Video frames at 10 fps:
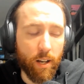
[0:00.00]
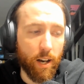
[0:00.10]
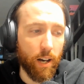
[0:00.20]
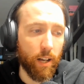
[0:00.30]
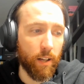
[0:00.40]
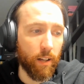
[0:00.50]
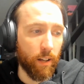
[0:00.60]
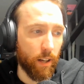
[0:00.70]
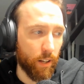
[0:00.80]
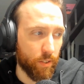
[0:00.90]
I,
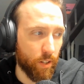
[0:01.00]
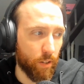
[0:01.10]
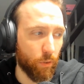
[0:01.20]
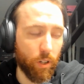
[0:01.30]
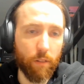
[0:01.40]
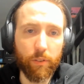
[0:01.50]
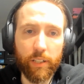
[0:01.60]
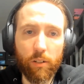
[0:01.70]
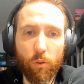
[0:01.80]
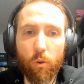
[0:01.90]
as a
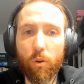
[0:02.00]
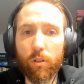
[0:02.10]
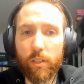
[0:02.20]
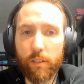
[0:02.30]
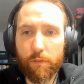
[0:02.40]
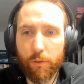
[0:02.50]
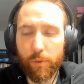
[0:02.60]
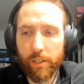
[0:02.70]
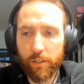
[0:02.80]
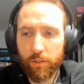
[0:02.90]
recovering alcoholic of
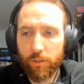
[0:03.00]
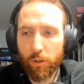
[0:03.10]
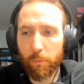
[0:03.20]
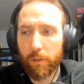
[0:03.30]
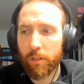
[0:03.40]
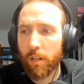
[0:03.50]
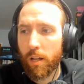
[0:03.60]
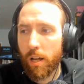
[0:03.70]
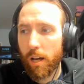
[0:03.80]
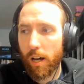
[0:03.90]
three years sober,
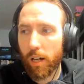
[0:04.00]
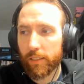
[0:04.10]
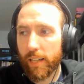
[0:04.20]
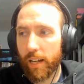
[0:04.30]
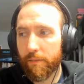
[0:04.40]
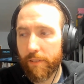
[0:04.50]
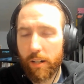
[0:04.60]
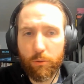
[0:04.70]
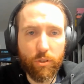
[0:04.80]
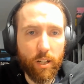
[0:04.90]
uh, can
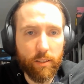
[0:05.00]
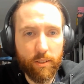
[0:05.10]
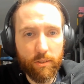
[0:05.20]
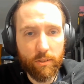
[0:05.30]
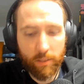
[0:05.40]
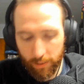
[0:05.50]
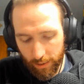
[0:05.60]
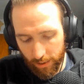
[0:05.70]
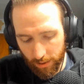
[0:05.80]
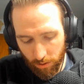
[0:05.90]
vouch that this is
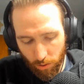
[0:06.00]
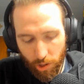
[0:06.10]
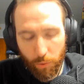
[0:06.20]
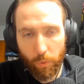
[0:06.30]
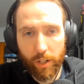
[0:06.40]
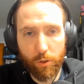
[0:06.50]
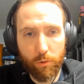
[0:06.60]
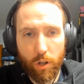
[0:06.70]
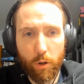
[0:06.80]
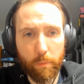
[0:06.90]
indeed a way to
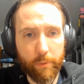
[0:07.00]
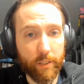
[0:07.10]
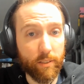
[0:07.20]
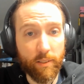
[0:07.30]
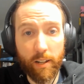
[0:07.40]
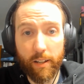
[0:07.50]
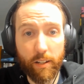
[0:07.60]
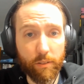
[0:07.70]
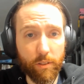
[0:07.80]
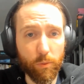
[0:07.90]
cope. It's not a
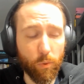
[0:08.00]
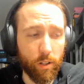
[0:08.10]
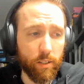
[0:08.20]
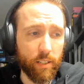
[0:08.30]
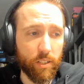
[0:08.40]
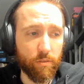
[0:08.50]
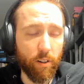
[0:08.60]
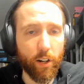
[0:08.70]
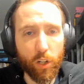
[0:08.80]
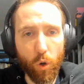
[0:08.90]
healthy one, it is
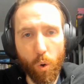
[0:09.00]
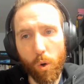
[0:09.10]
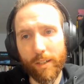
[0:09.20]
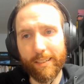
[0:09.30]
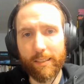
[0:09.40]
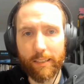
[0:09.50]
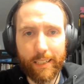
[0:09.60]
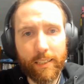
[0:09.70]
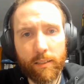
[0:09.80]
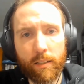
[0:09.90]
very costly.